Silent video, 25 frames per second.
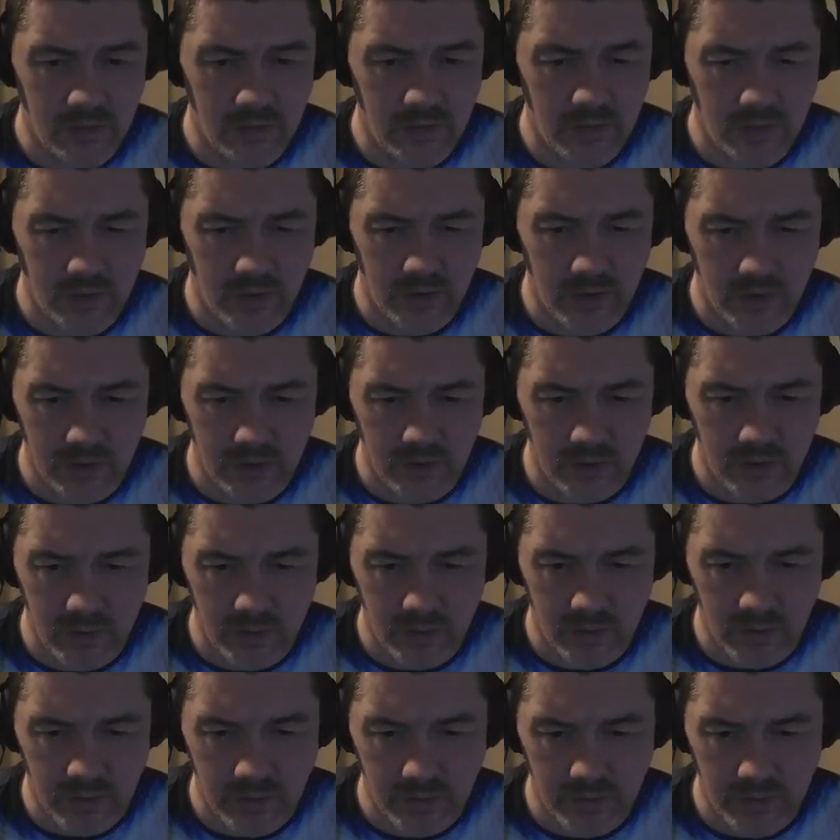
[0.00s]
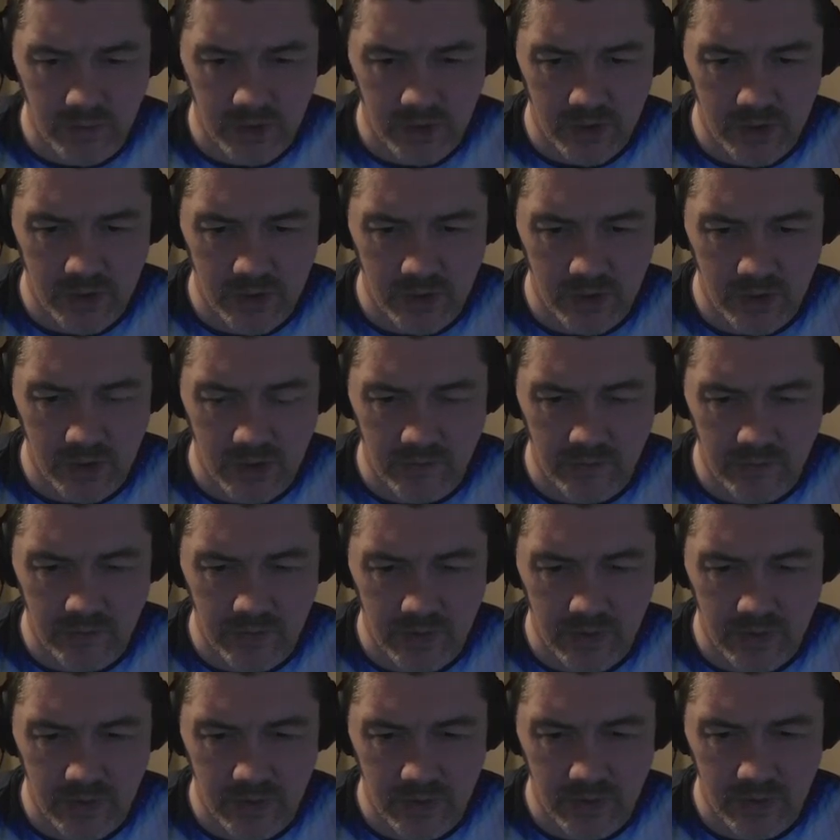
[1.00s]
I'm not gonna go in much
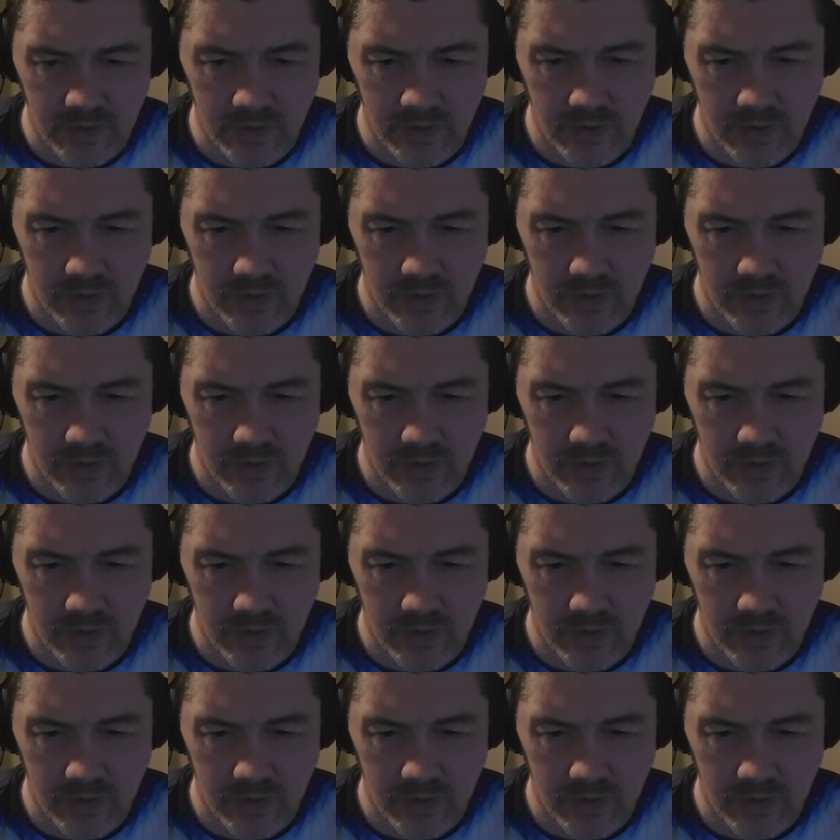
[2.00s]
anything here.